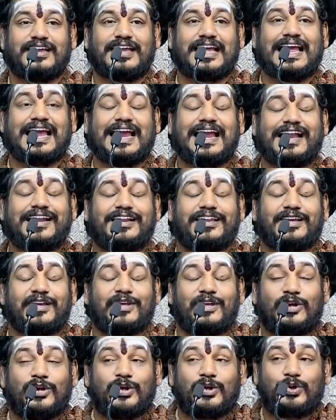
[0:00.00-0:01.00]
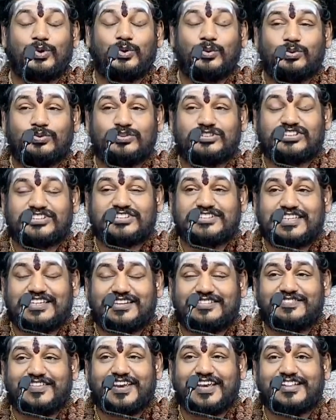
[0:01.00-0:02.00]
had roots
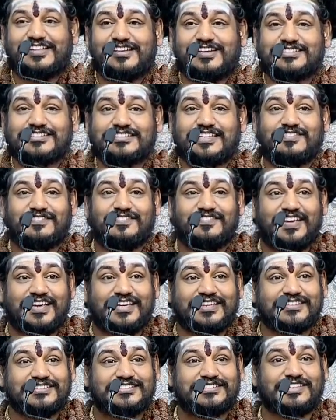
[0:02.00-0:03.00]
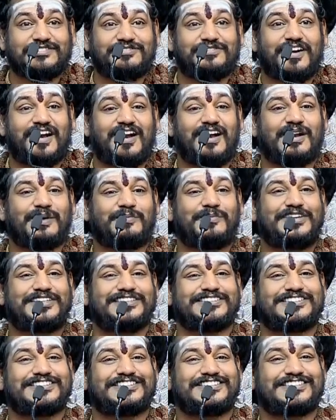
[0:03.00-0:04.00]
in Vedas and wings of
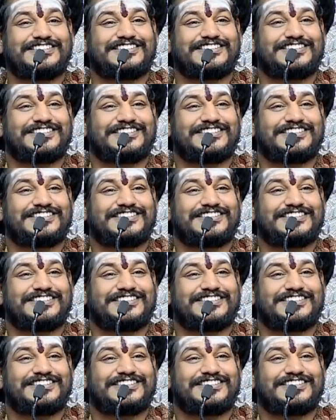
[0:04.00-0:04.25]
Agamas.